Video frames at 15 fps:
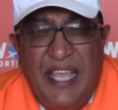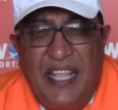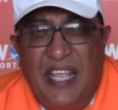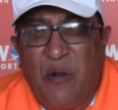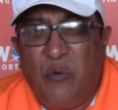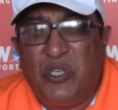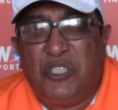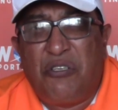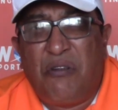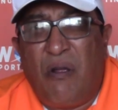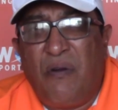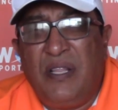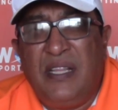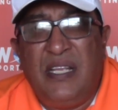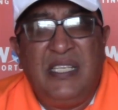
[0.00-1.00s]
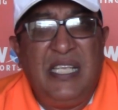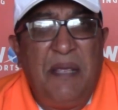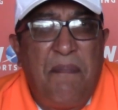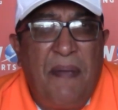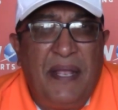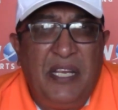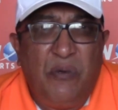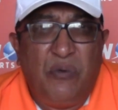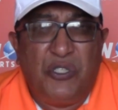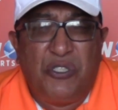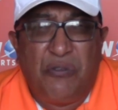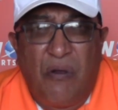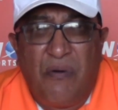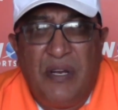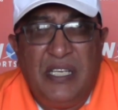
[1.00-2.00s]
He then was thrown in the deep end. He
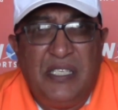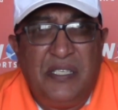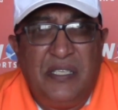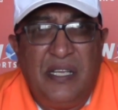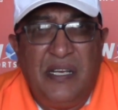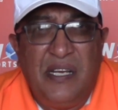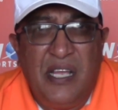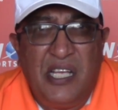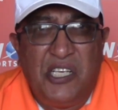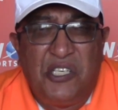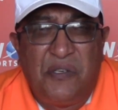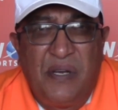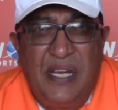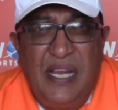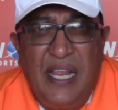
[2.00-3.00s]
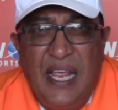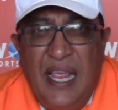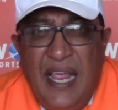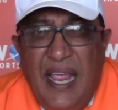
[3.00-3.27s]
was thrown into the nursery,